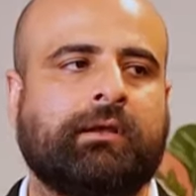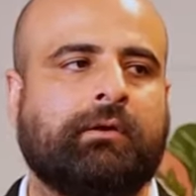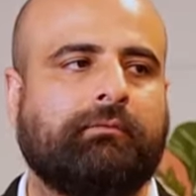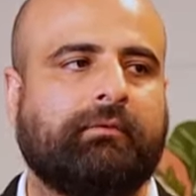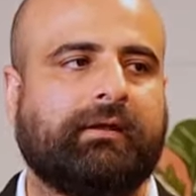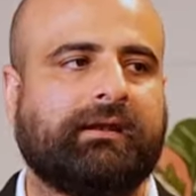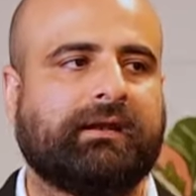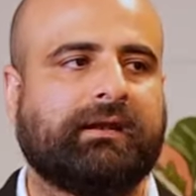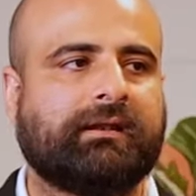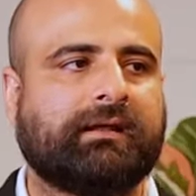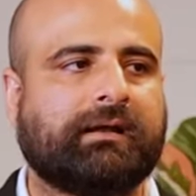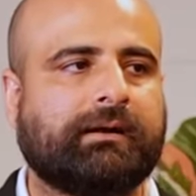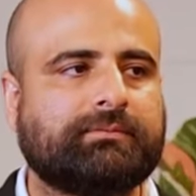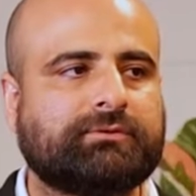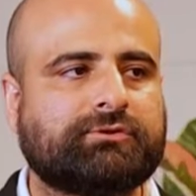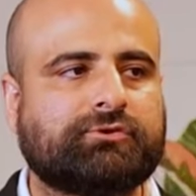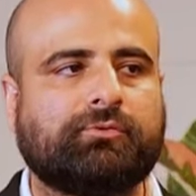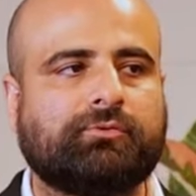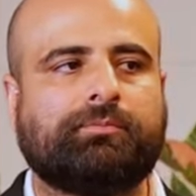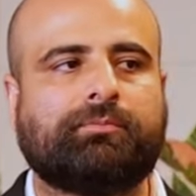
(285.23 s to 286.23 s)
when it
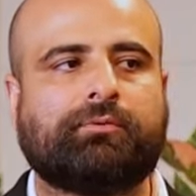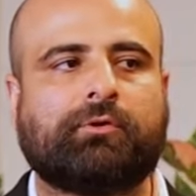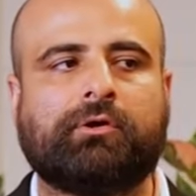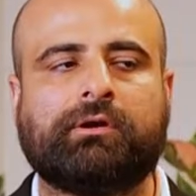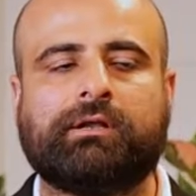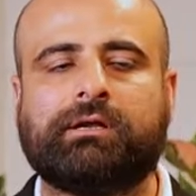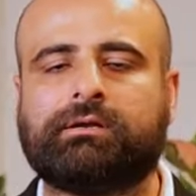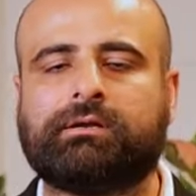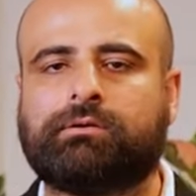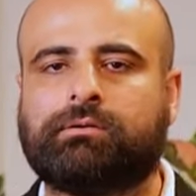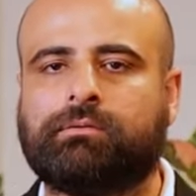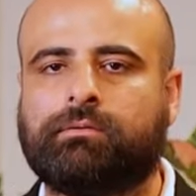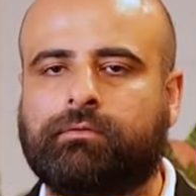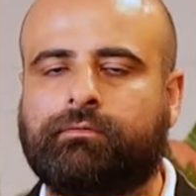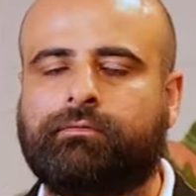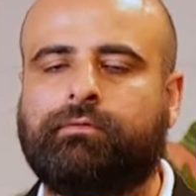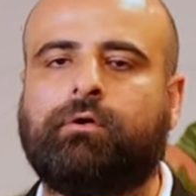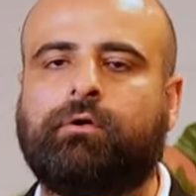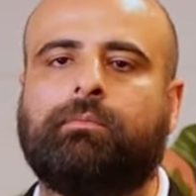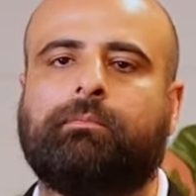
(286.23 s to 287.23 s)
comes to product
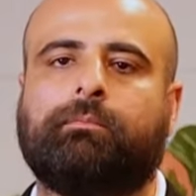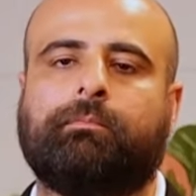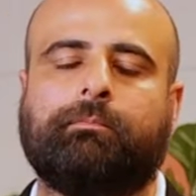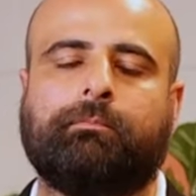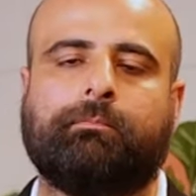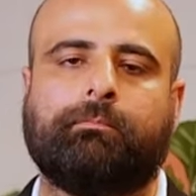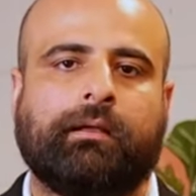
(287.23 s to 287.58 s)
form.